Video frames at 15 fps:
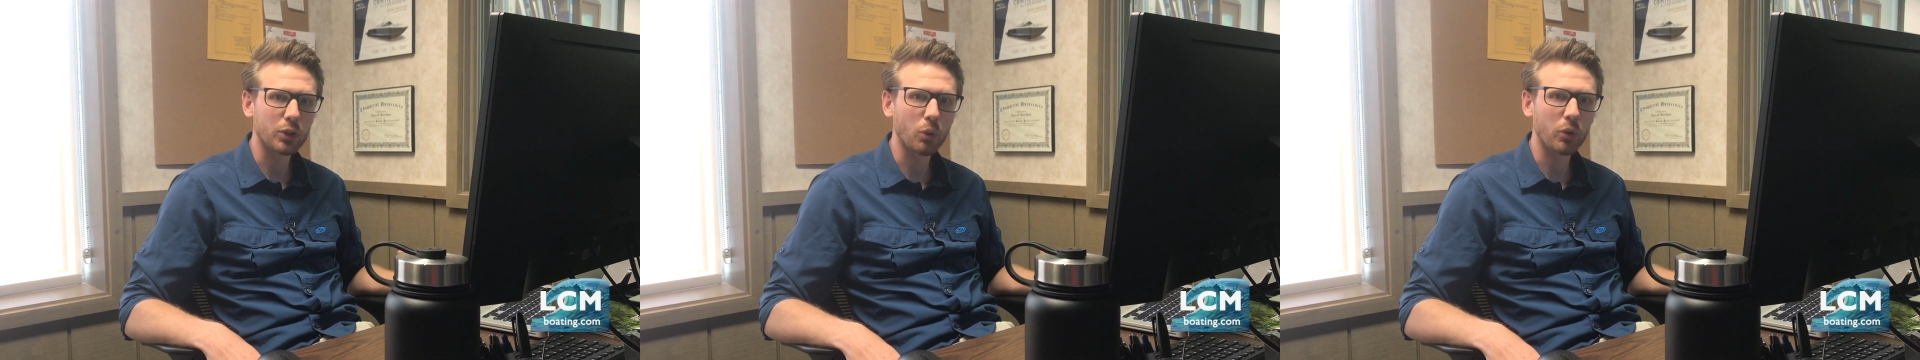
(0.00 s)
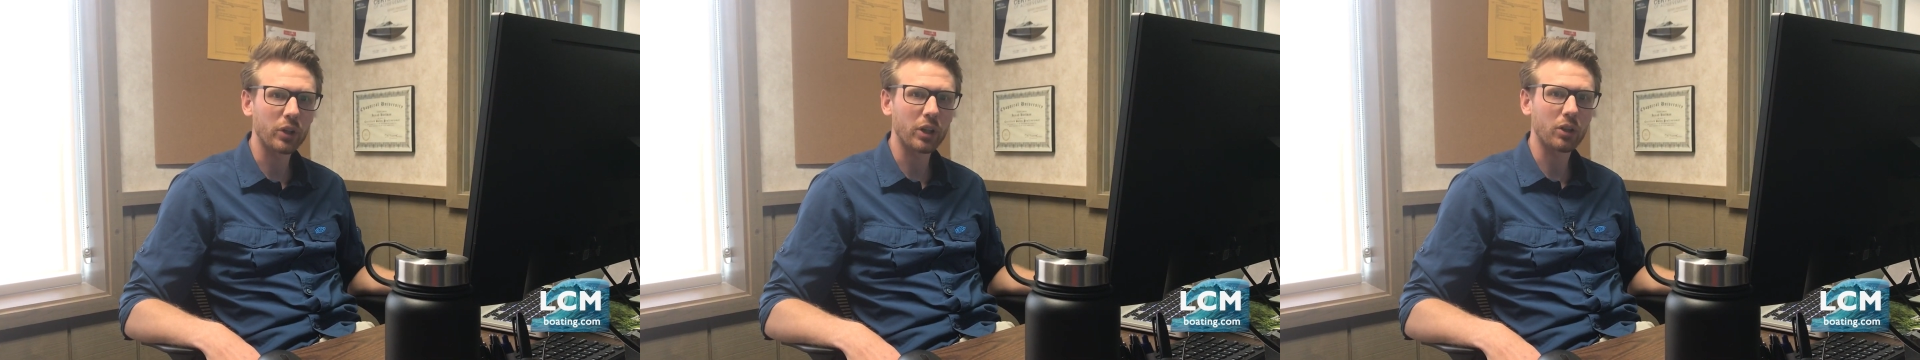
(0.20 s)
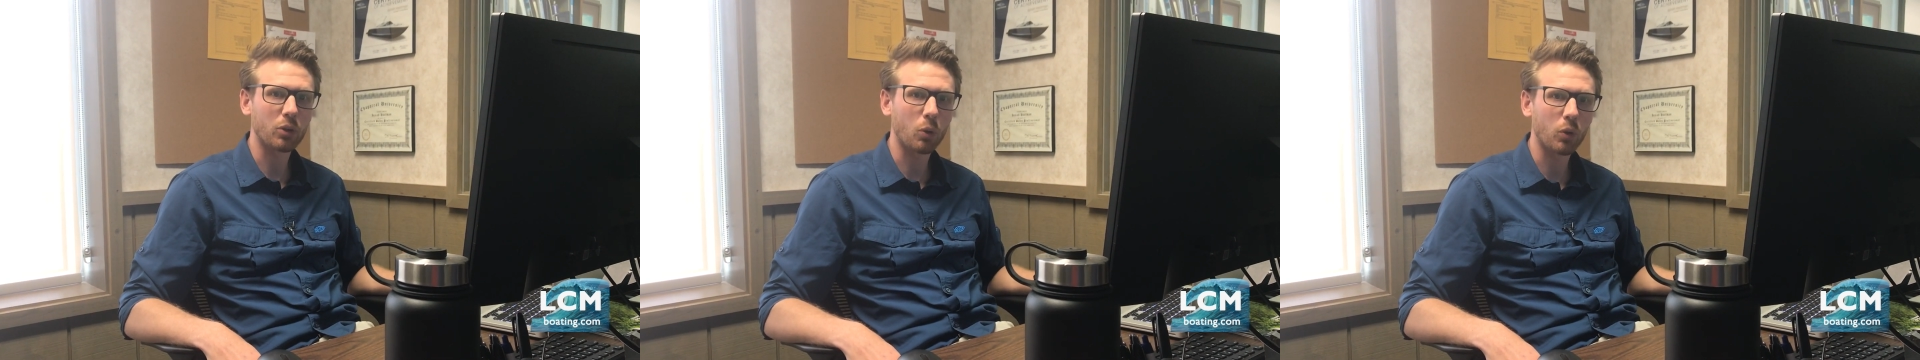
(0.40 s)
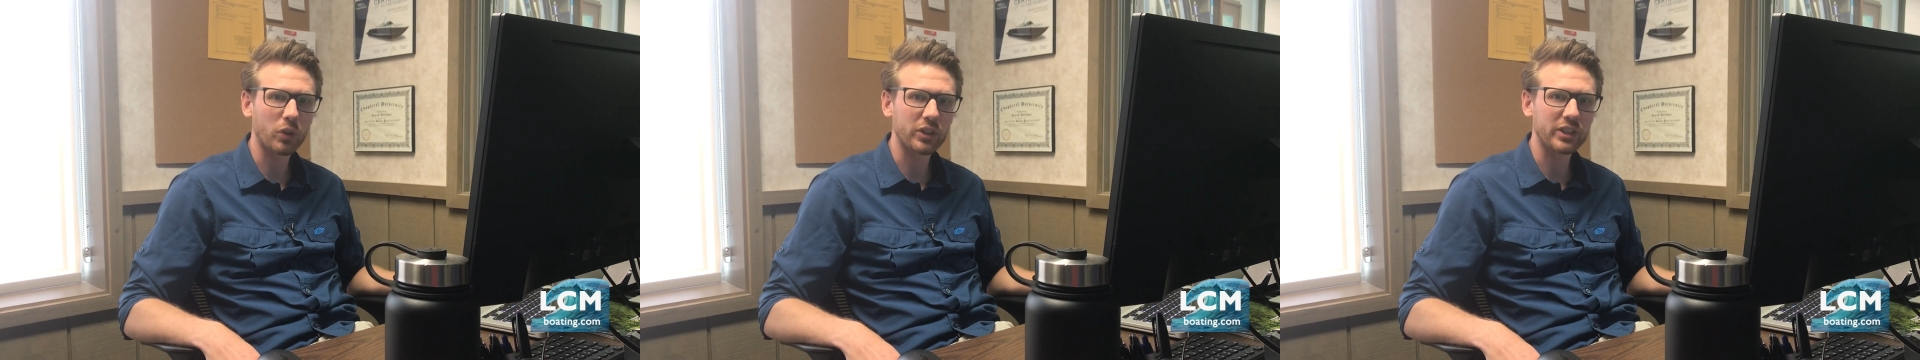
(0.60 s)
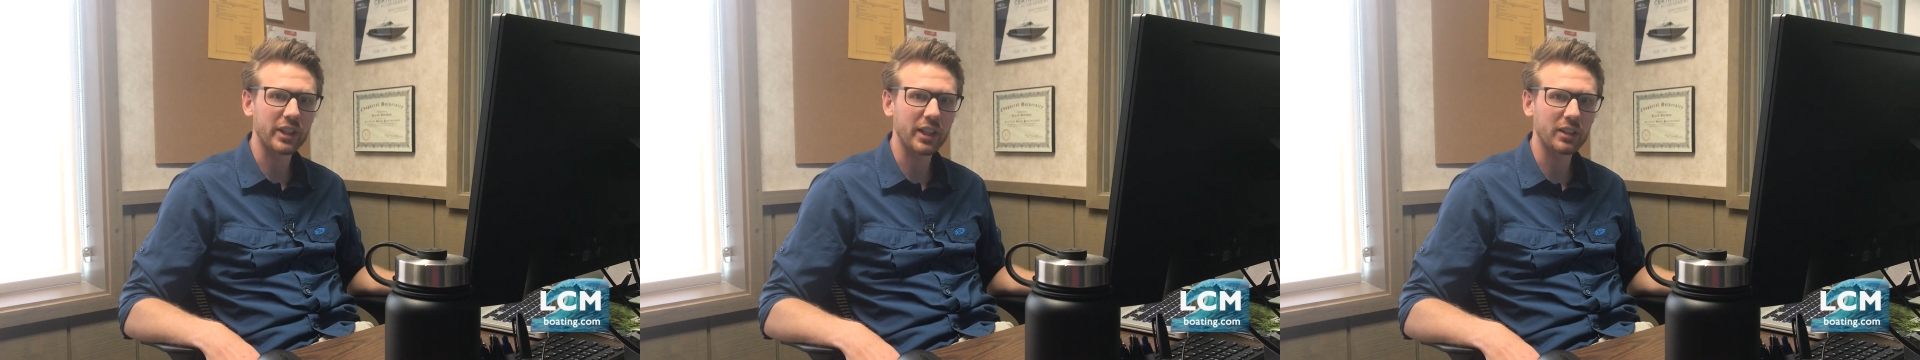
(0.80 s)
during a
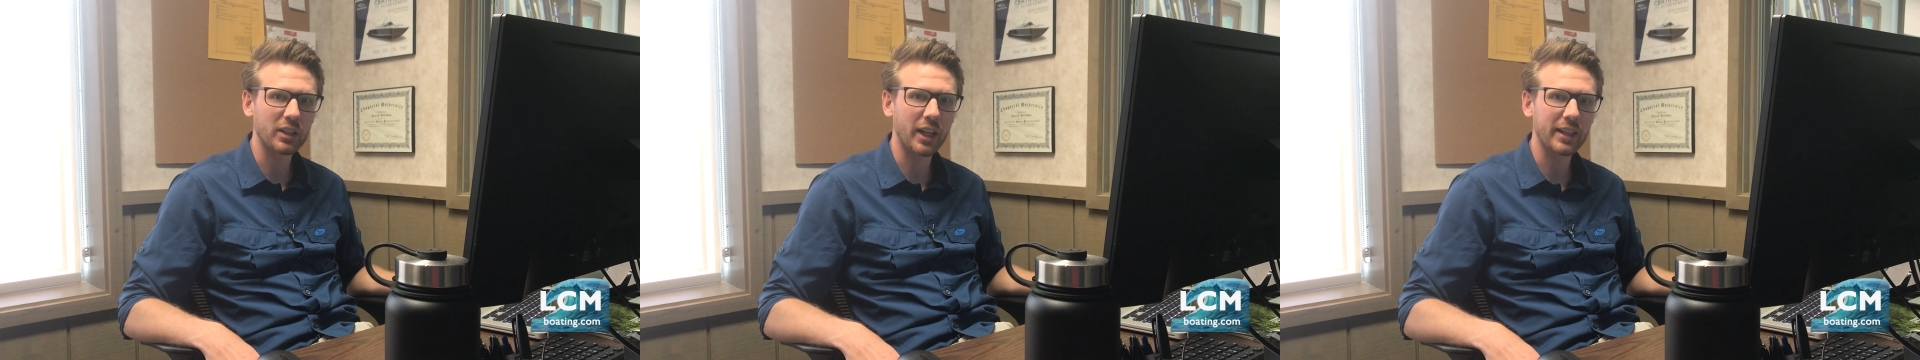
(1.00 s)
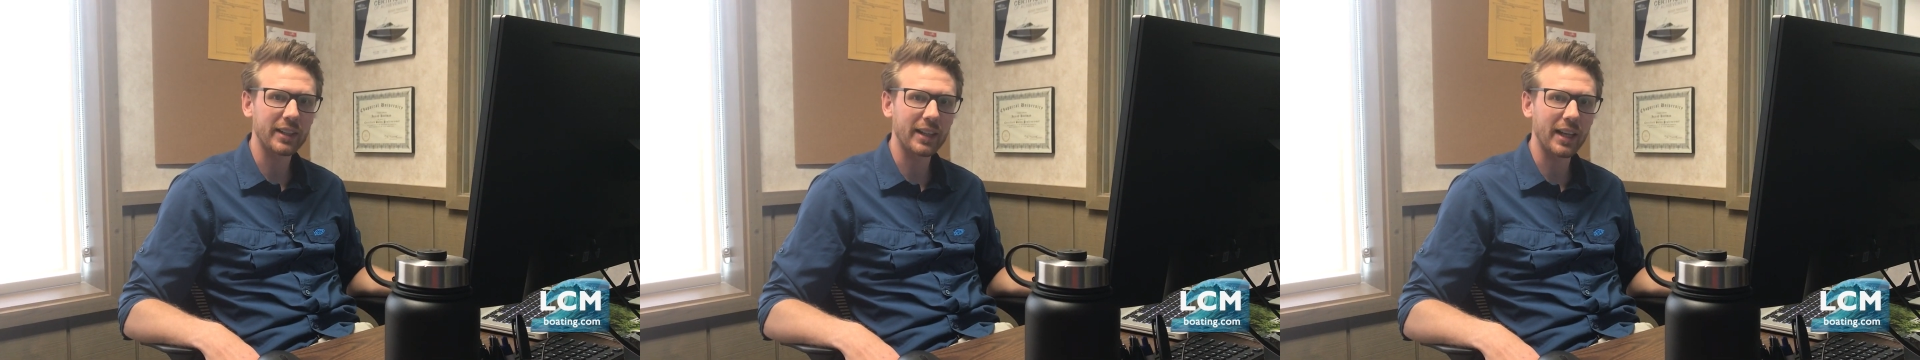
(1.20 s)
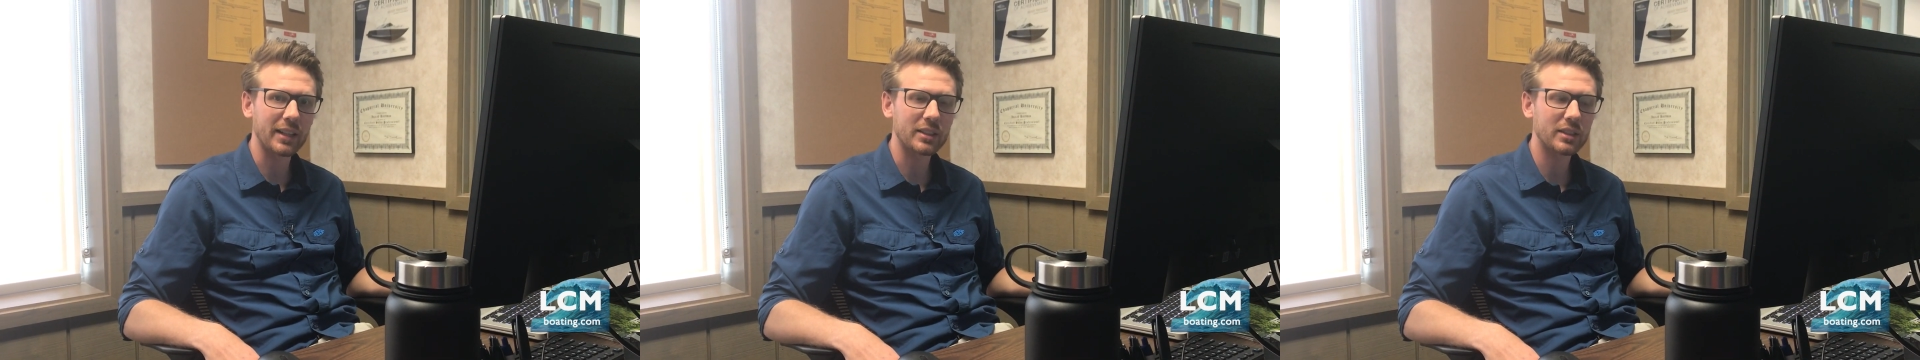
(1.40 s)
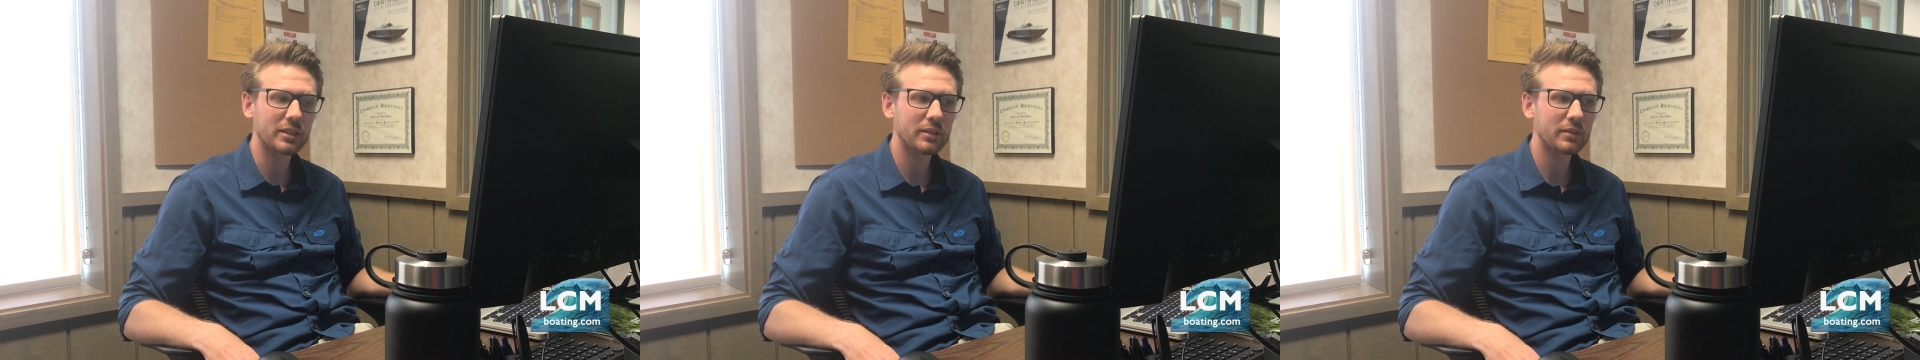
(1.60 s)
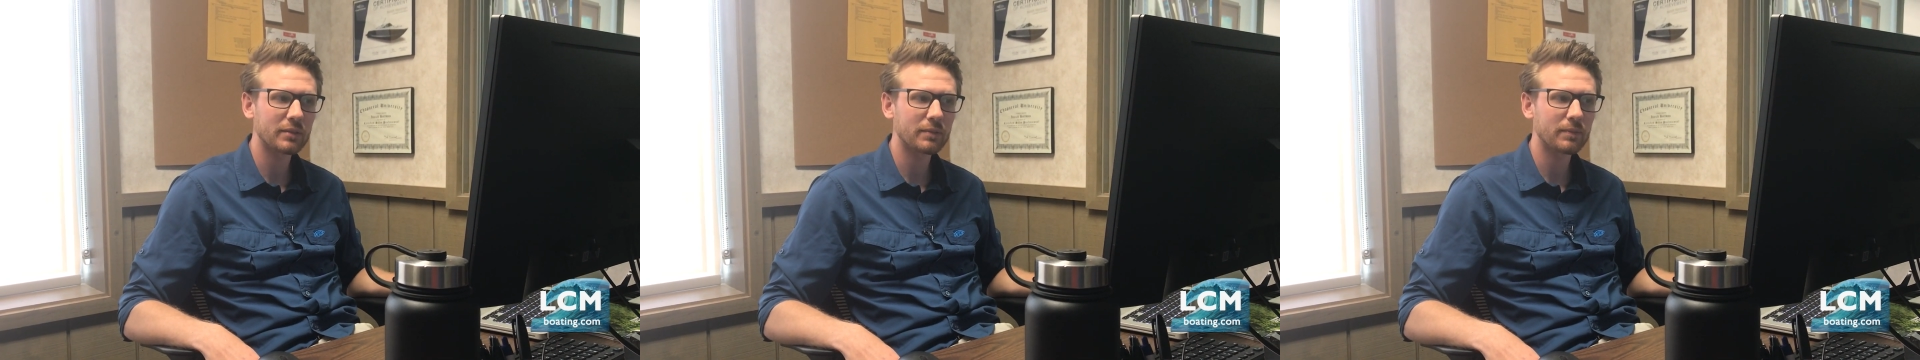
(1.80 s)
quarantine like this.